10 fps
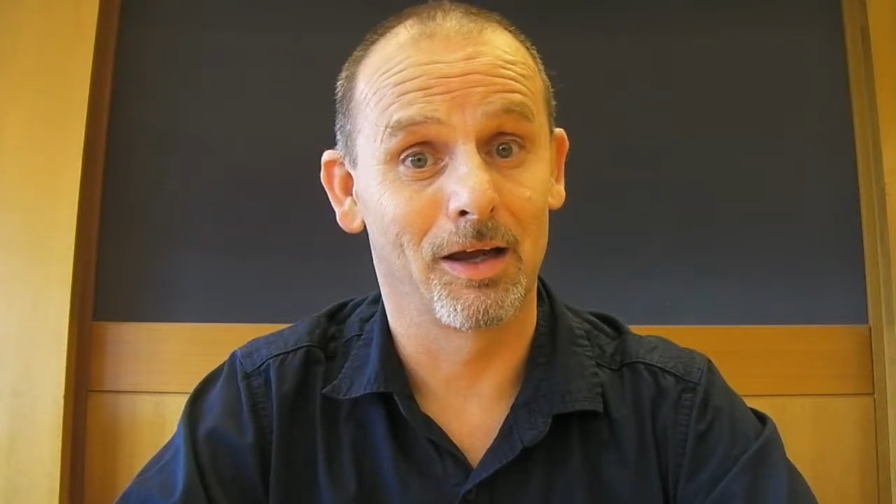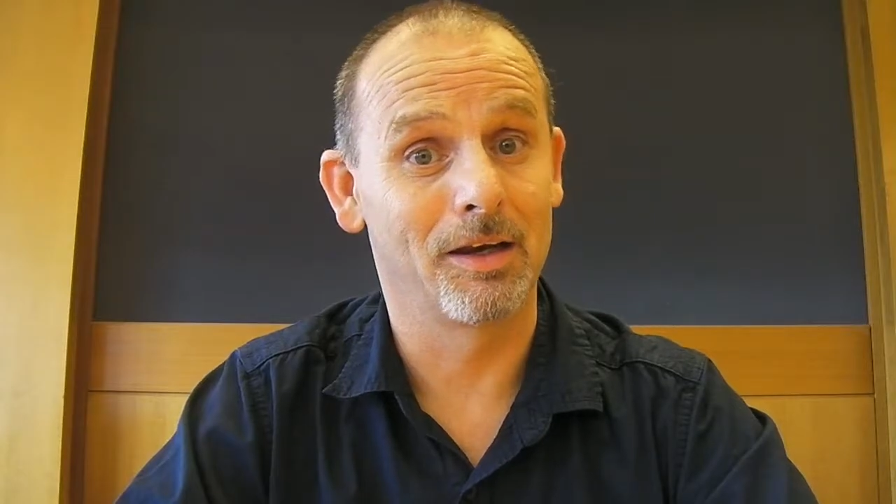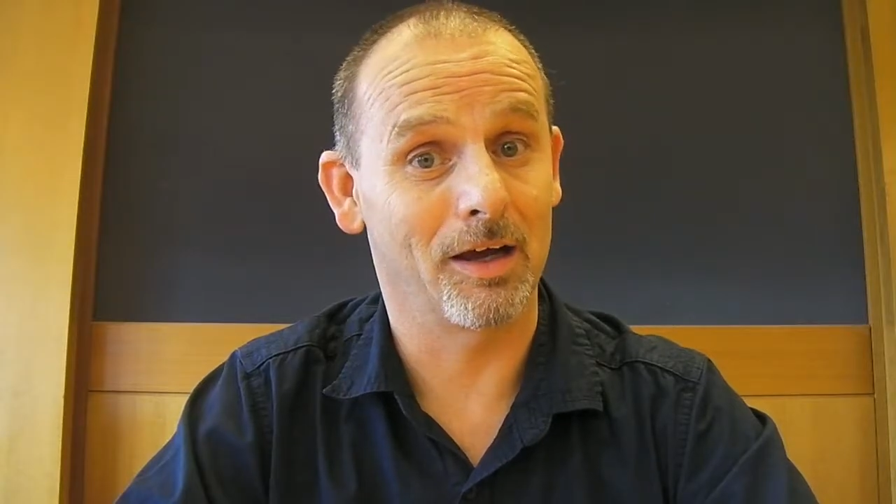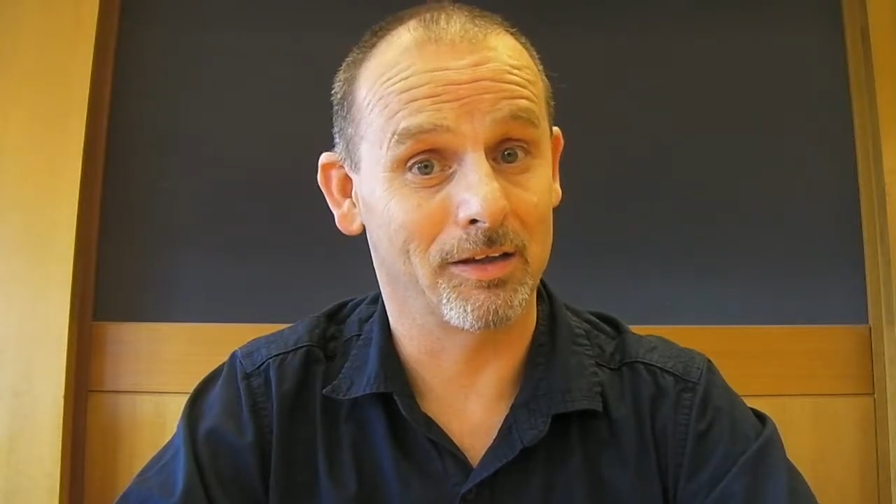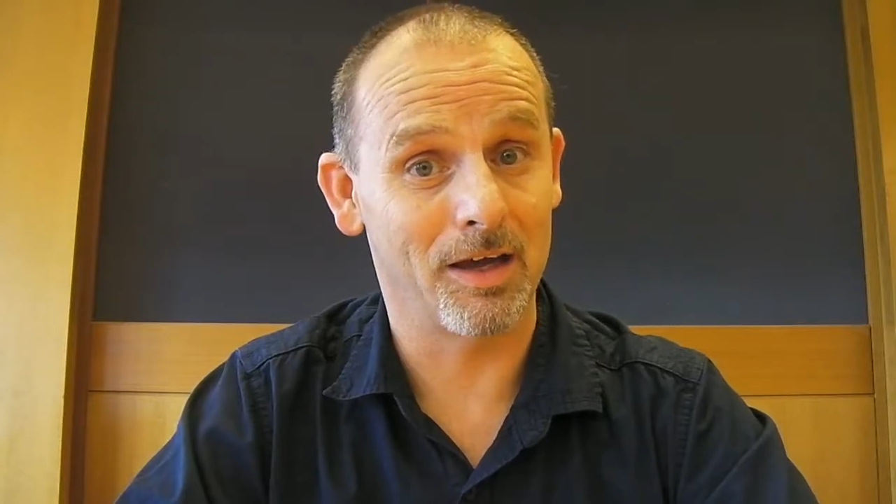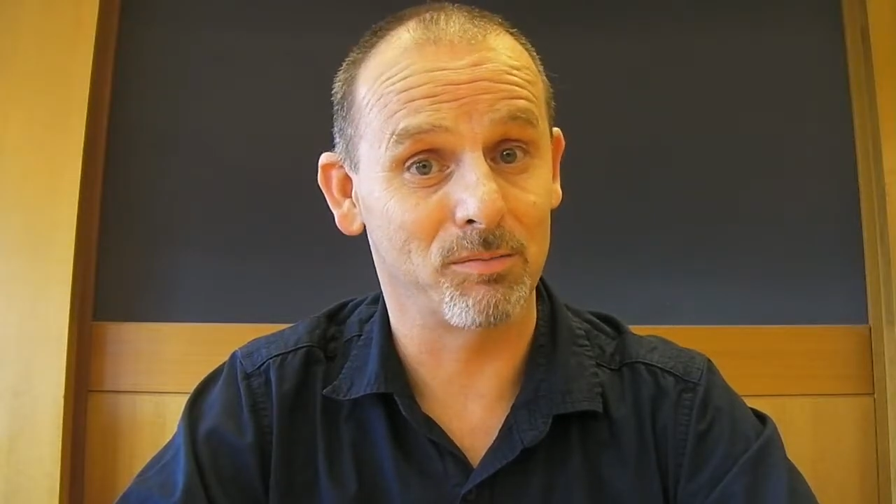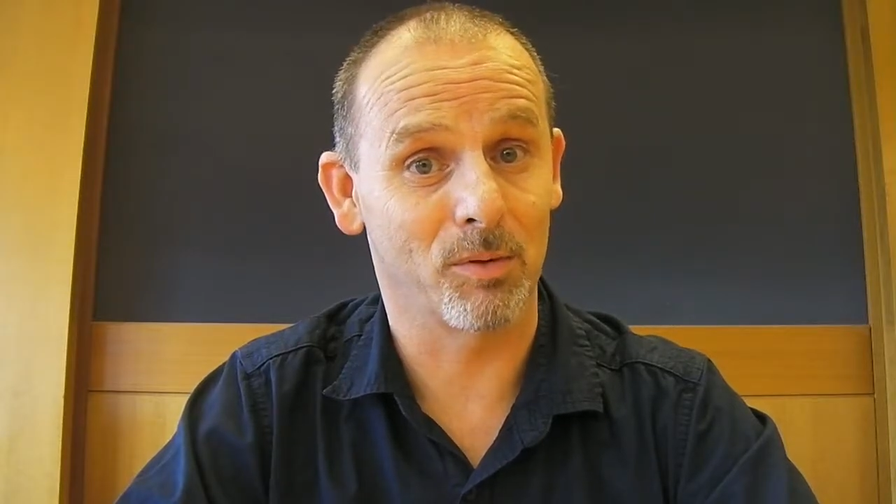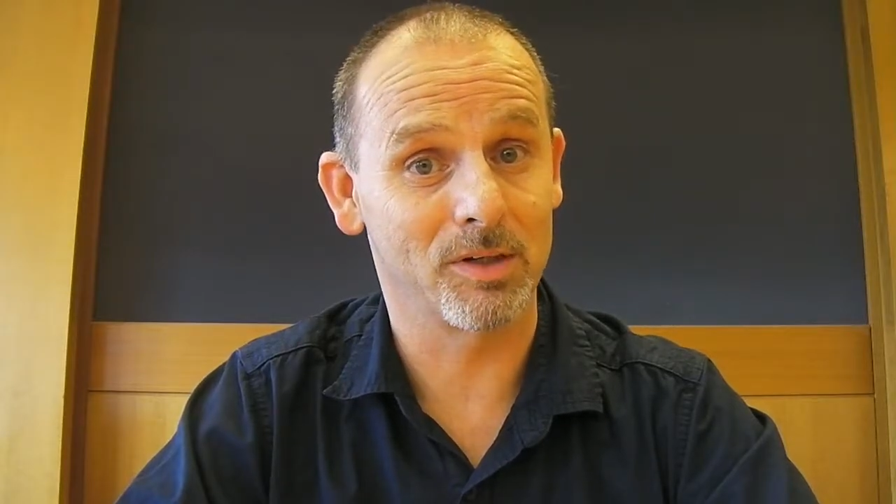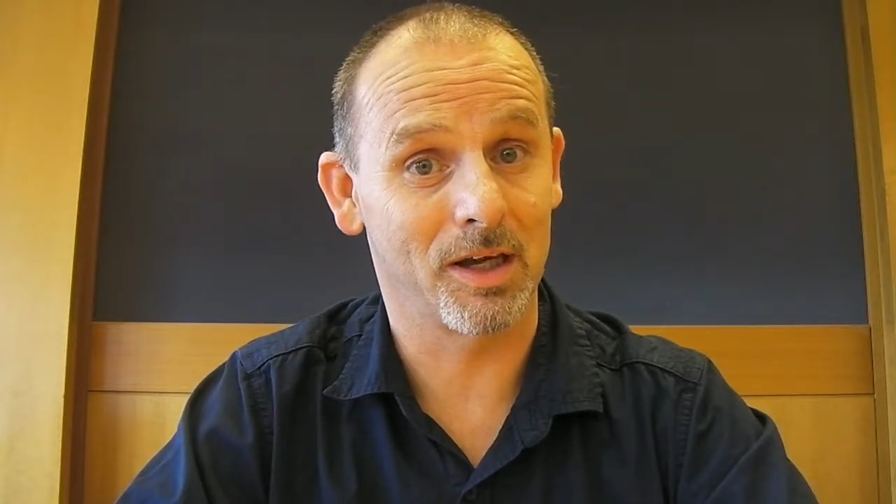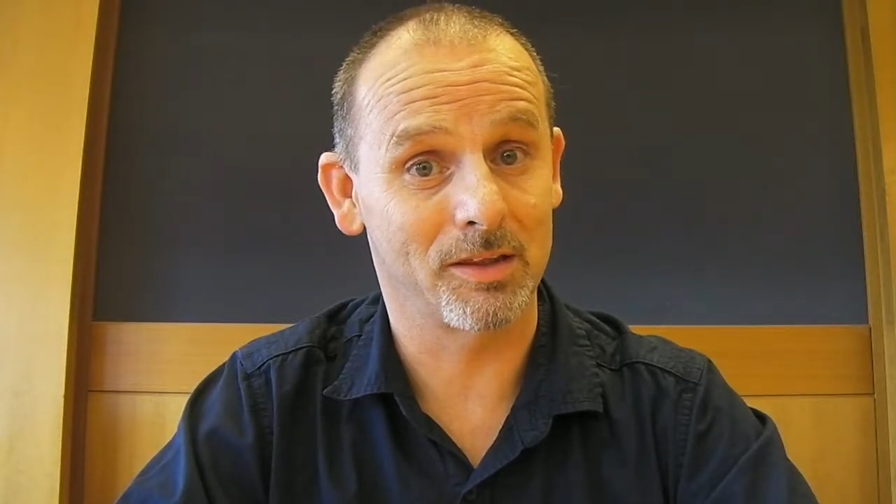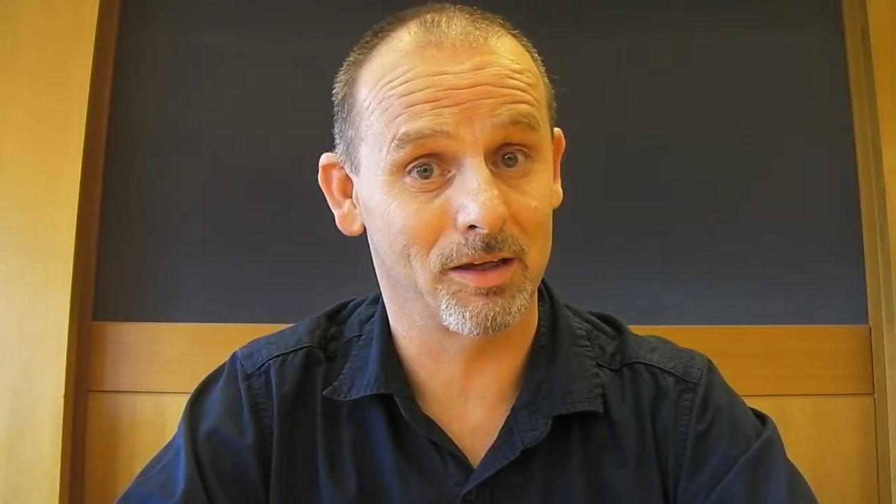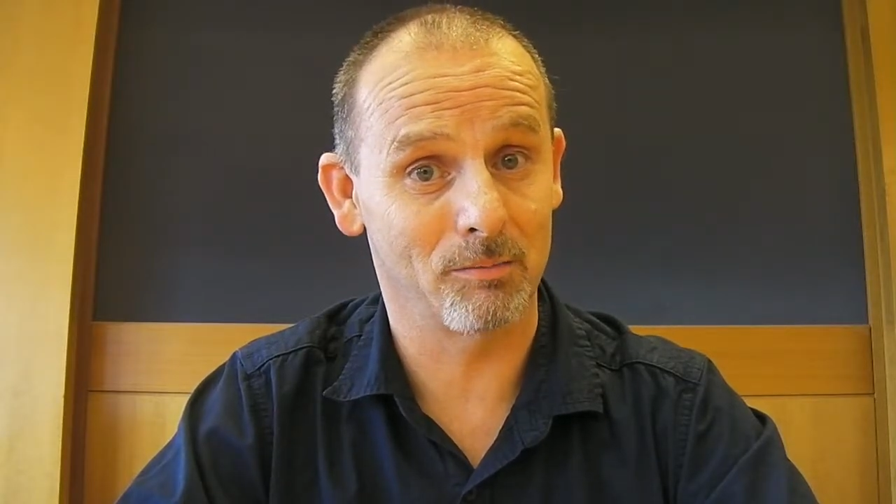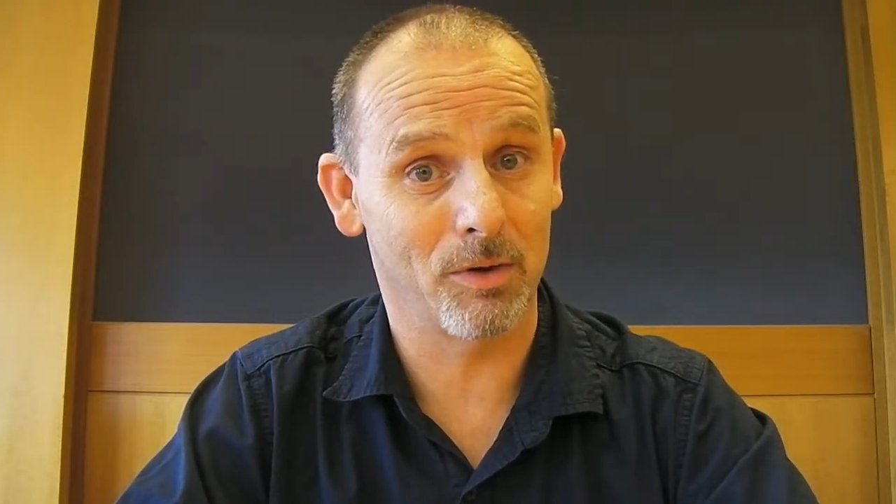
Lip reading: Now at that point, I think